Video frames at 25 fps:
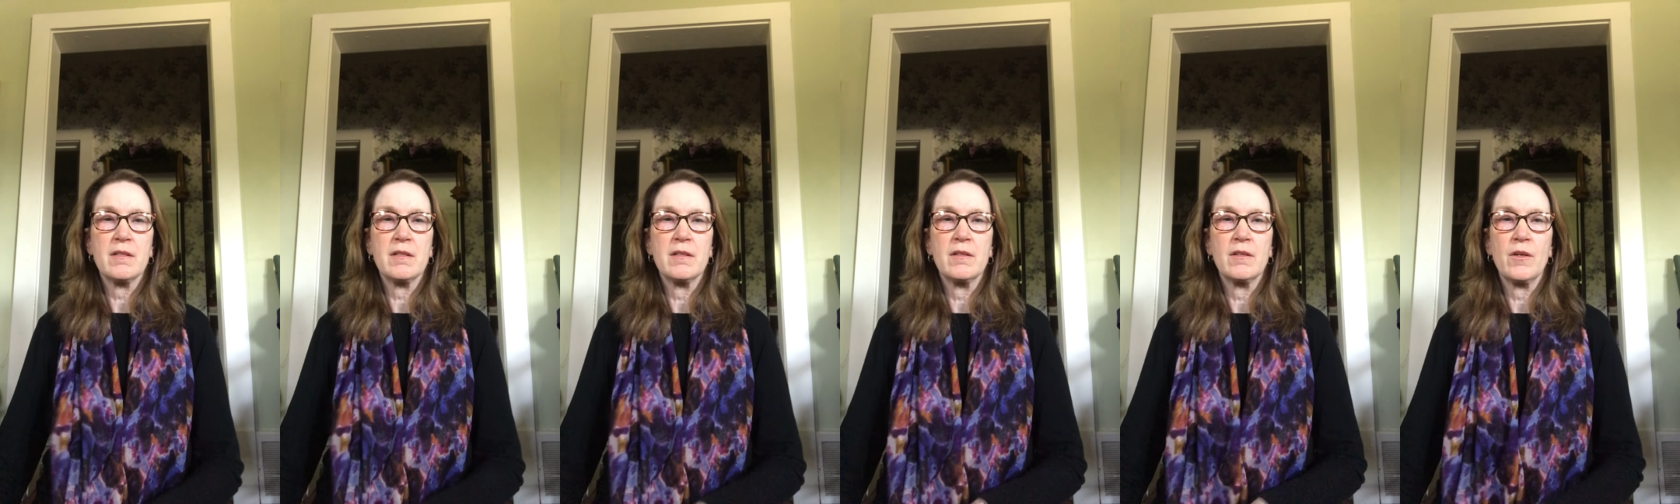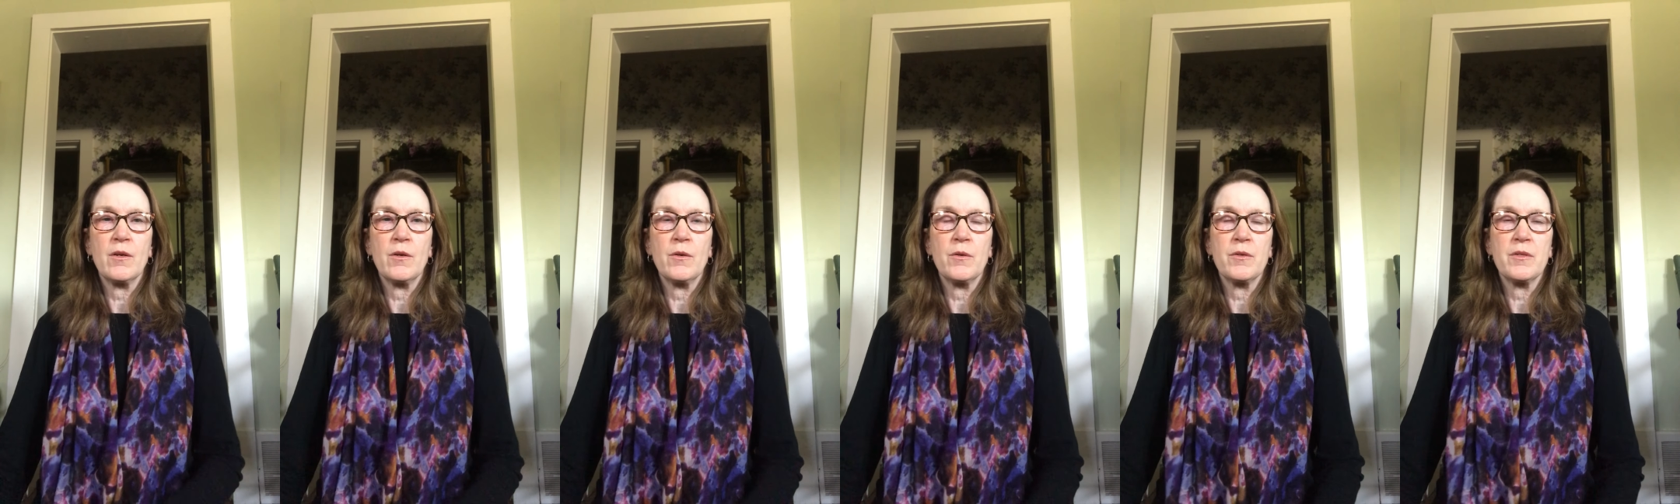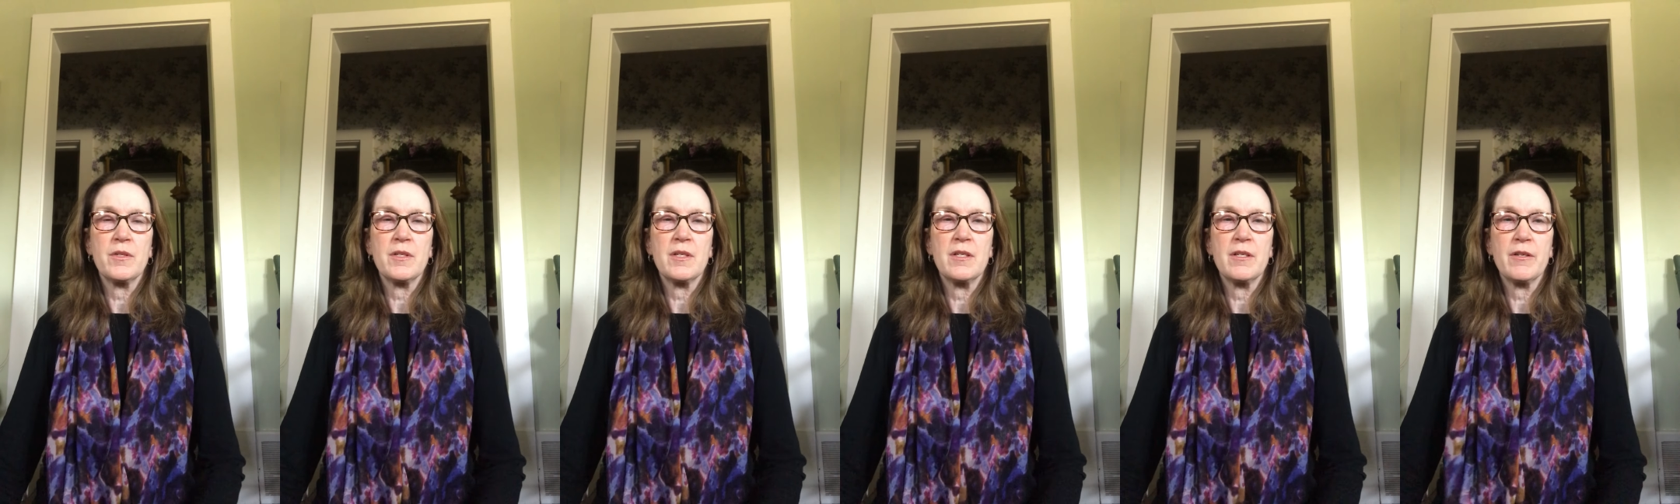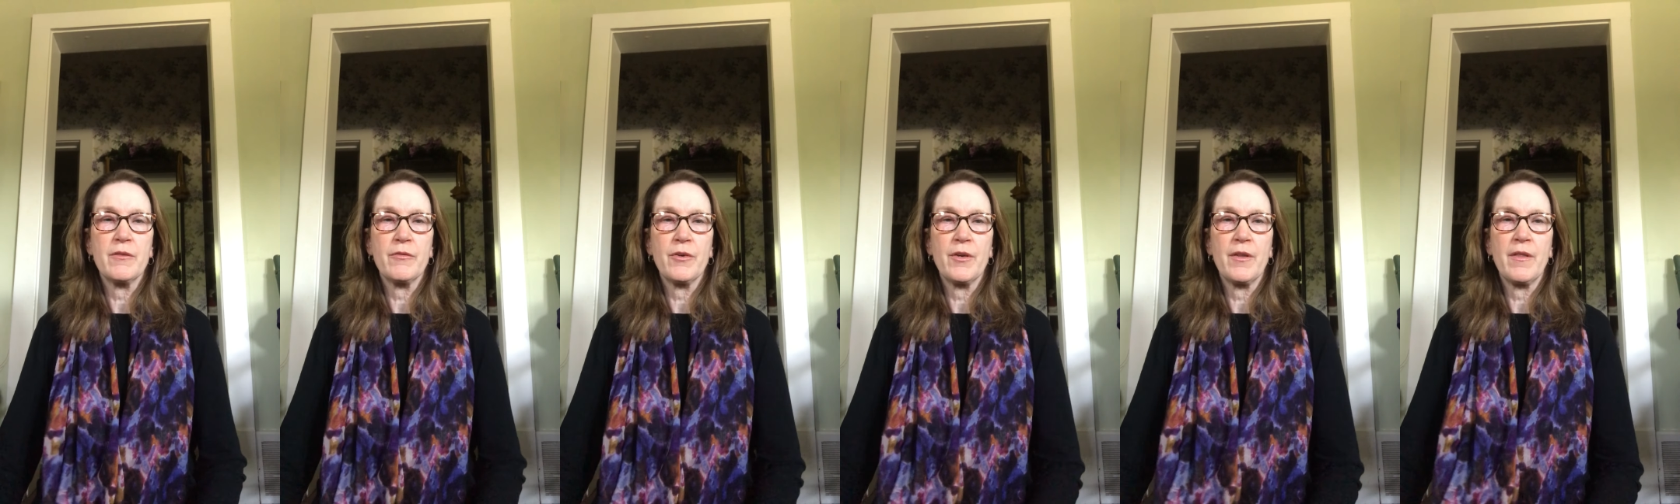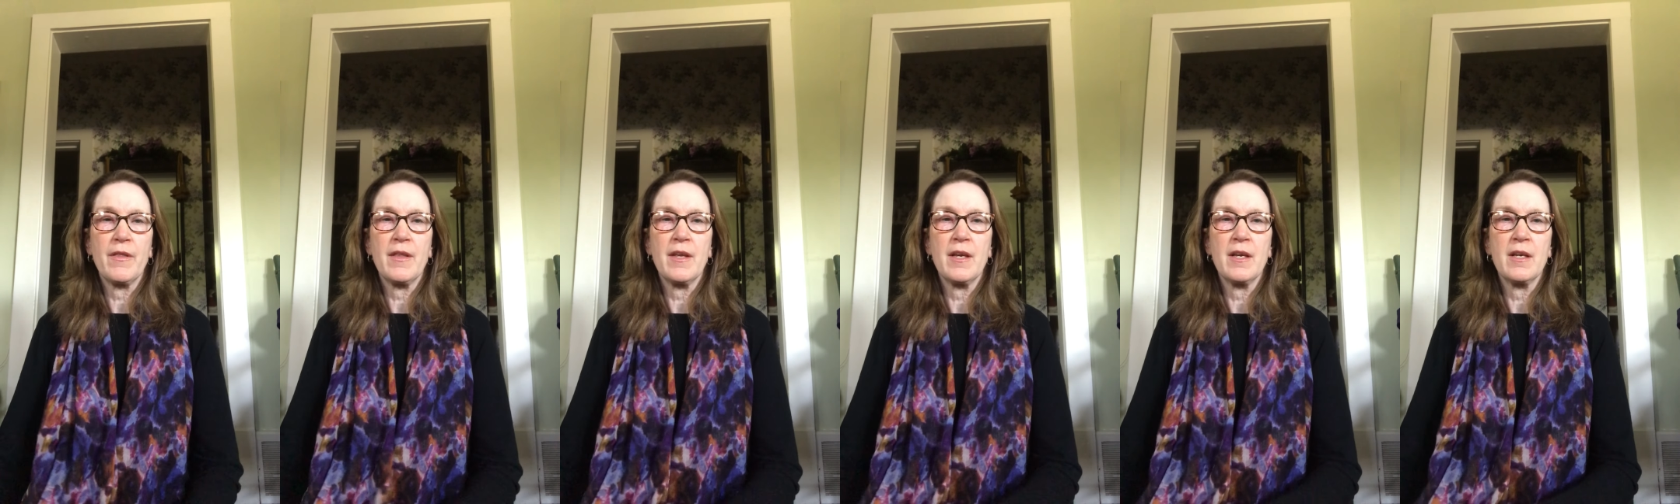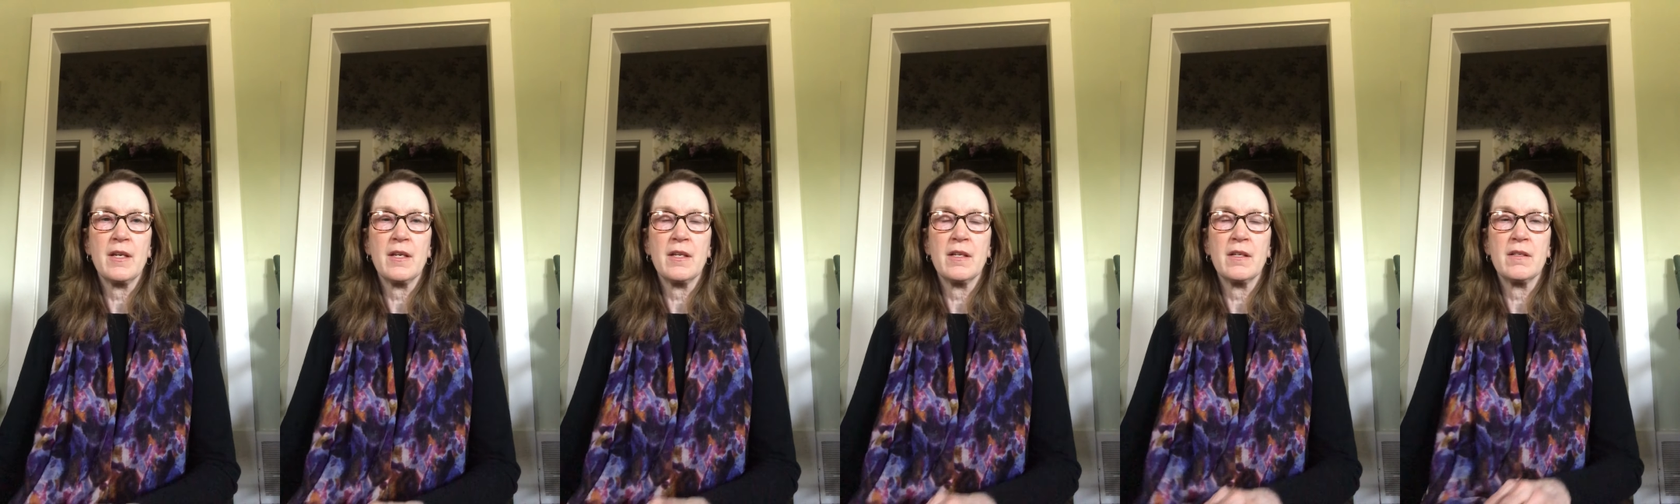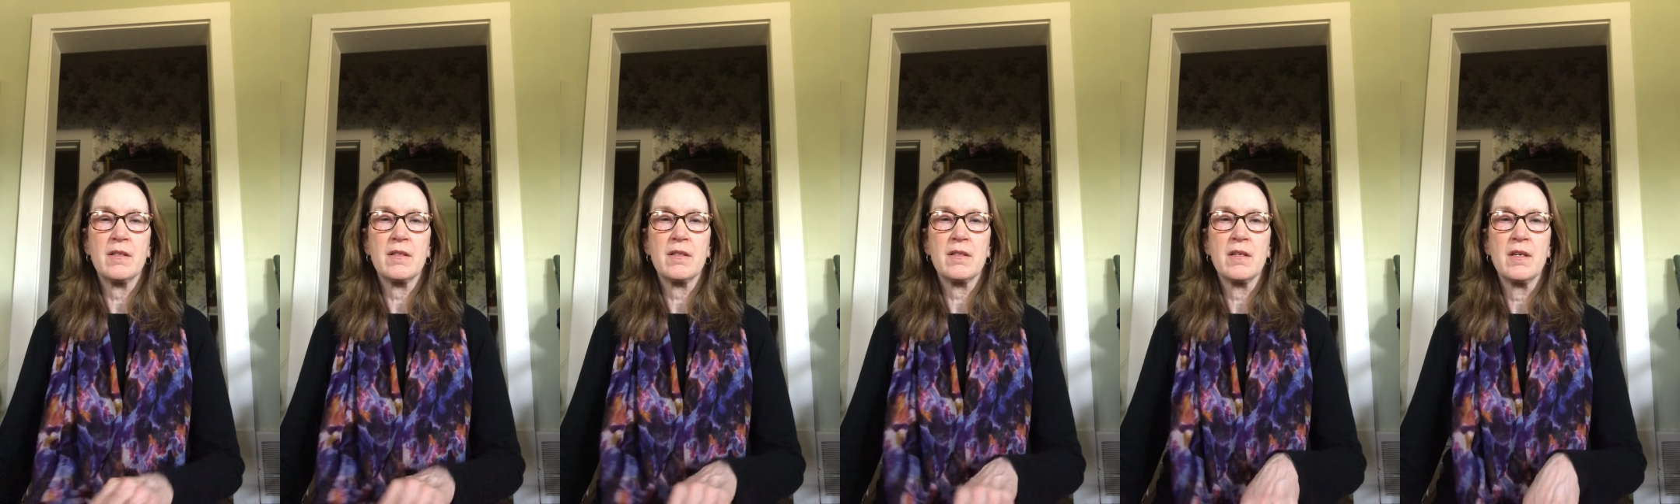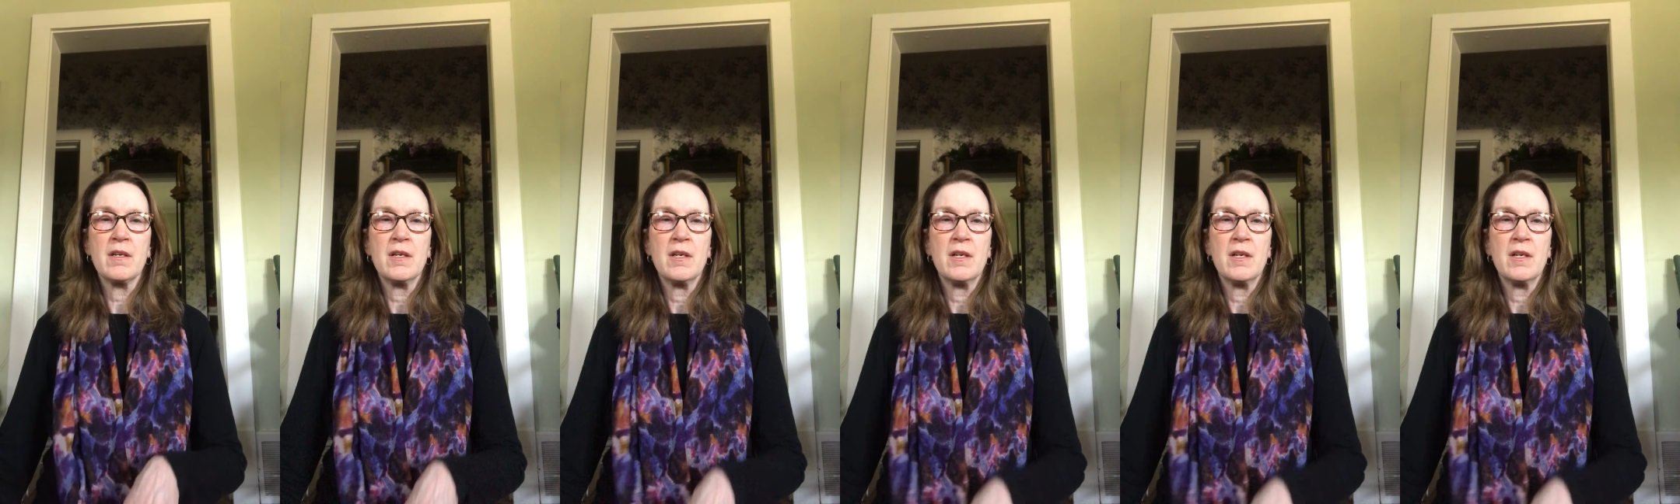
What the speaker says: and goes to different things.